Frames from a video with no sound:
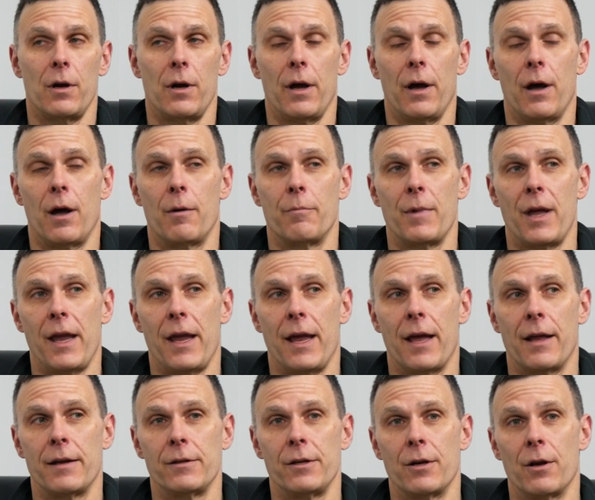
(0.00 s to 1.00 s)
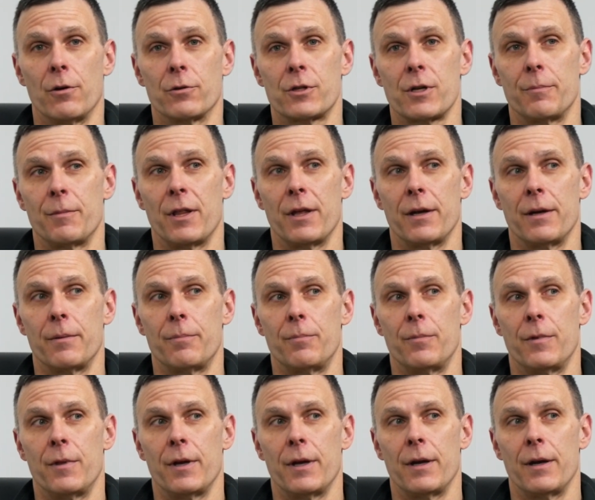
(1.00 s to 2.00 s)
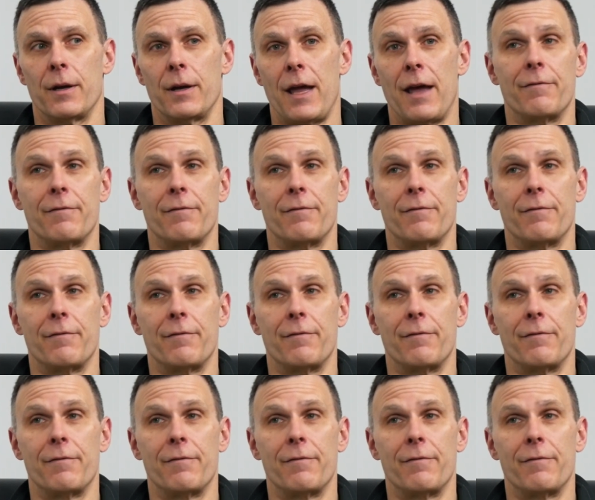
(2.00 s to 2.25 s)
And, some of the